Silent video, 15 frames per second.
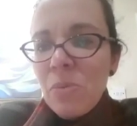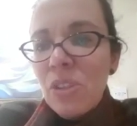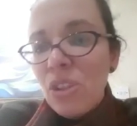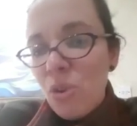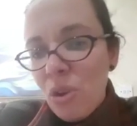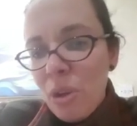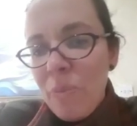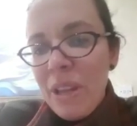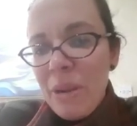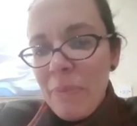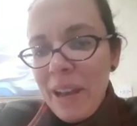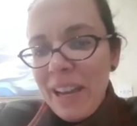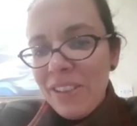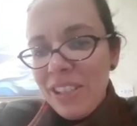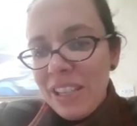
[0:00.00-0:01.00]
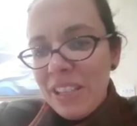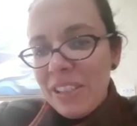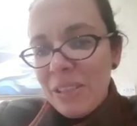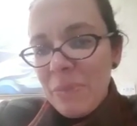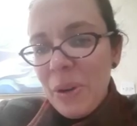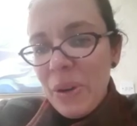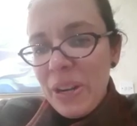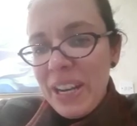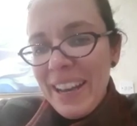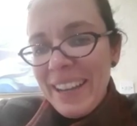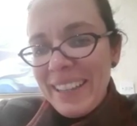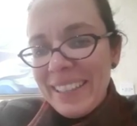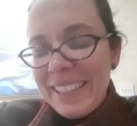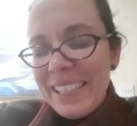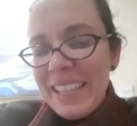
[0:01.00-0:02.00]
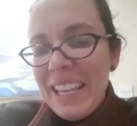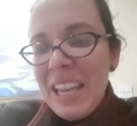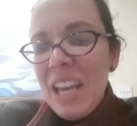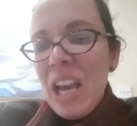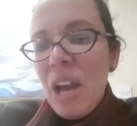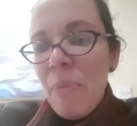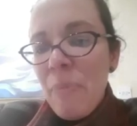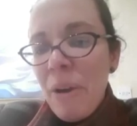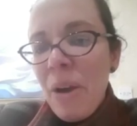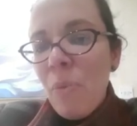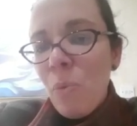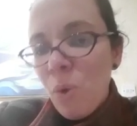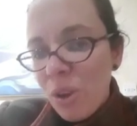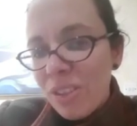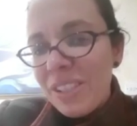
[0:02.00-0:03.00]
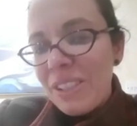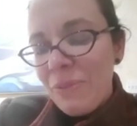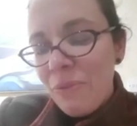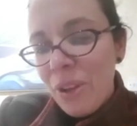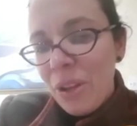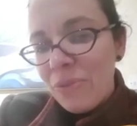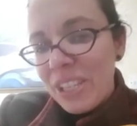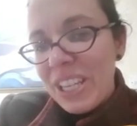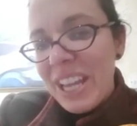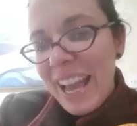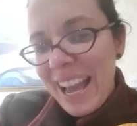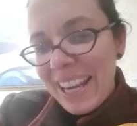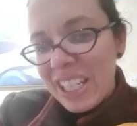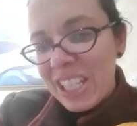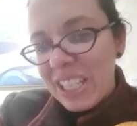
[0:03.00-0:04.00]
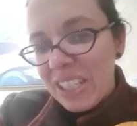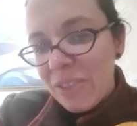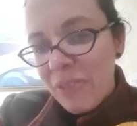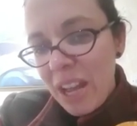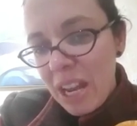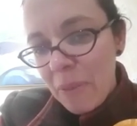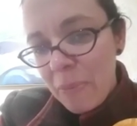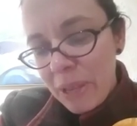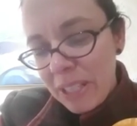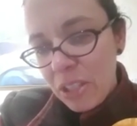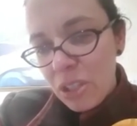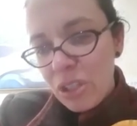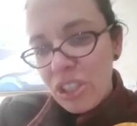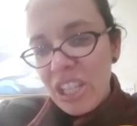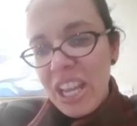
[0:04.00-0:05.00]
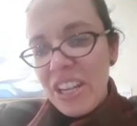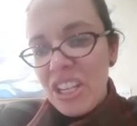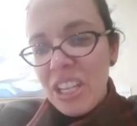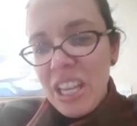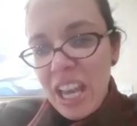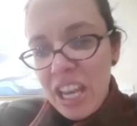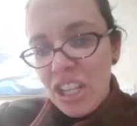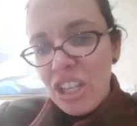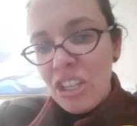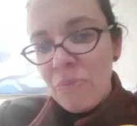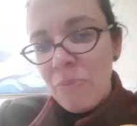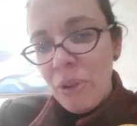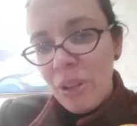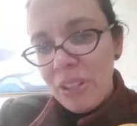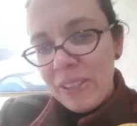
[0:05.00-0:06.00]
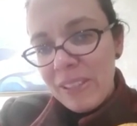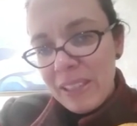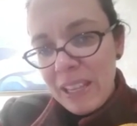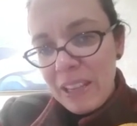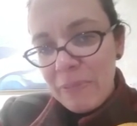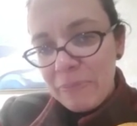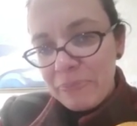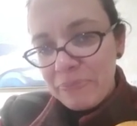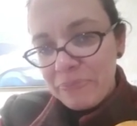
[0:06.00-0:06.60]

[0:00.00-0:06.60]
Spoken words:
We'll talk a bit about it tomorrow night, about what's involved in actually developing good education policy